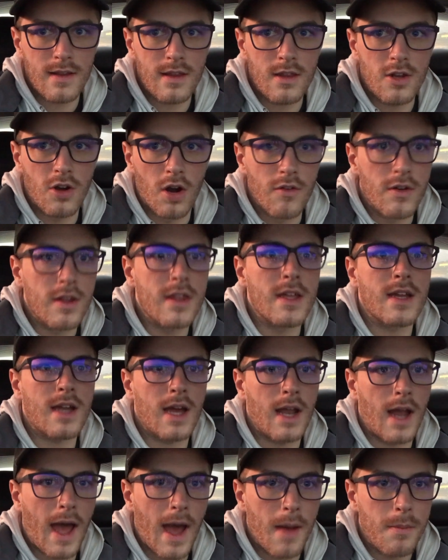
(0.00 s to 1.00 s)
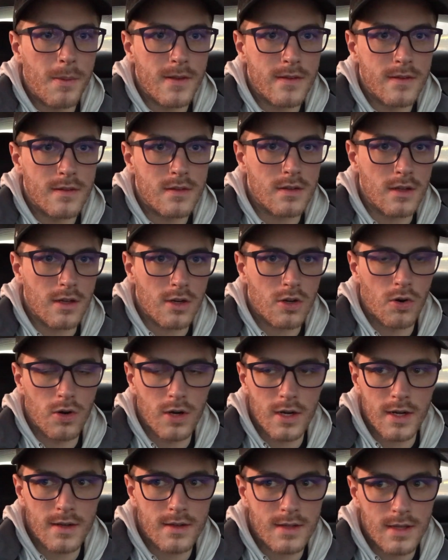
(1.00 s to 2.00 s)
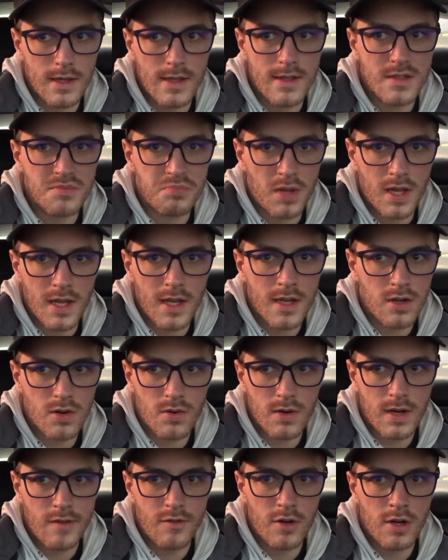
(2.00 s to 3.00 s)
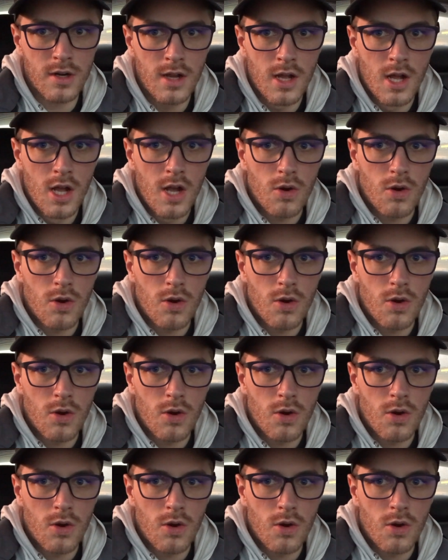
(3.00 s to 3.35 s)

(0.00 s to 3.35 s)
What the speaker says: everything kind of happens according to his plan or whatever.